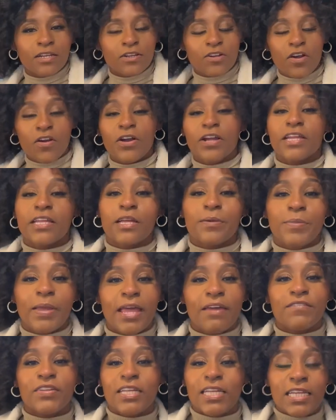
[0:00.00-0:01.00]
nor him
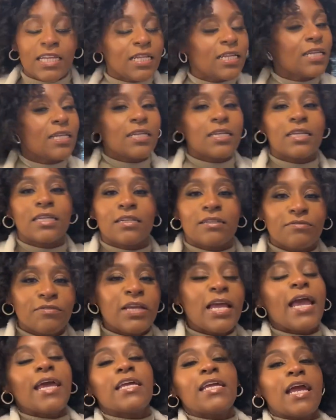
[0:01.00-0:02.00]
have eaten.
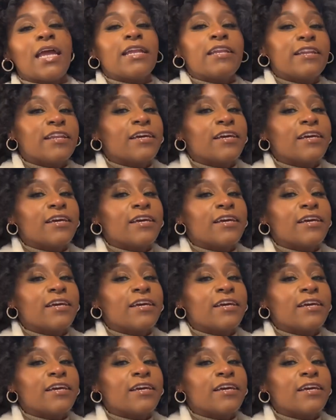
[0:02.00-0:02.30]
We ain't ate